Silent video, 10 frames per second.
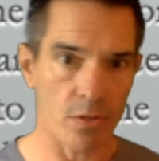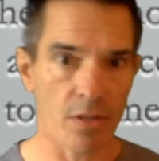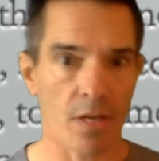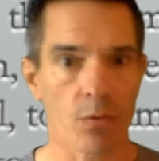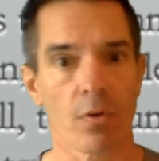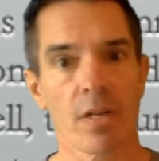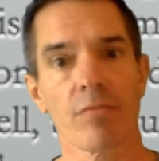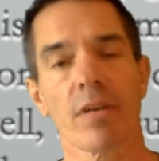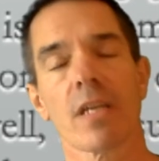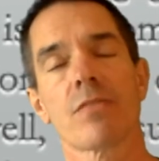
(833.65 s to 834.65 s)
that
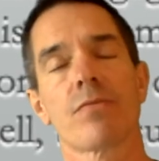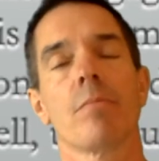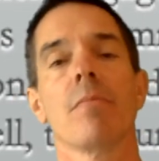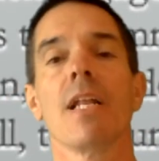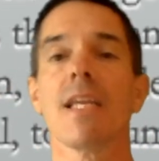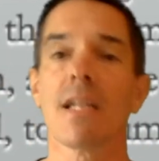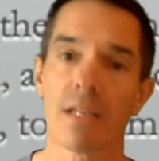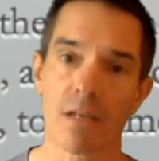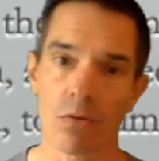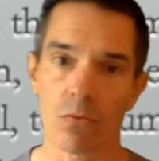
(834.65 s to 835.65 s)
whatever is familiarly
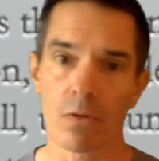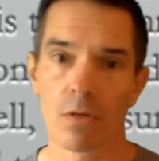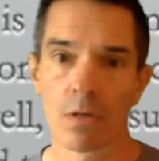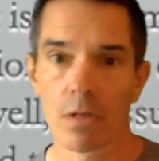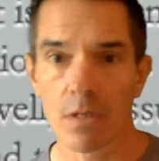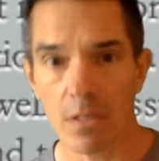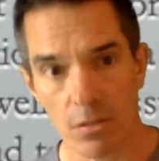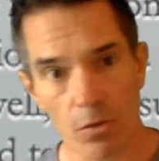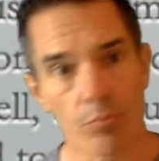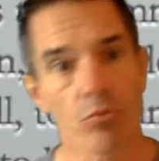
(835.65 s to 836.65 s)
known is
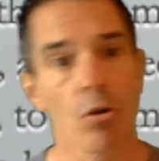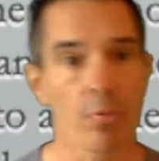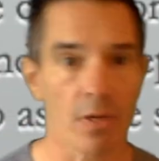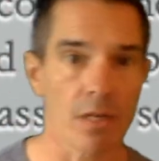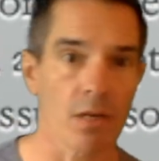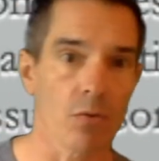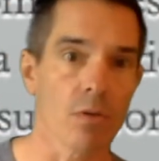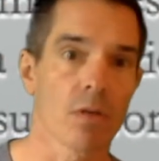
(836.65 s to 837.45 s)
not properly known,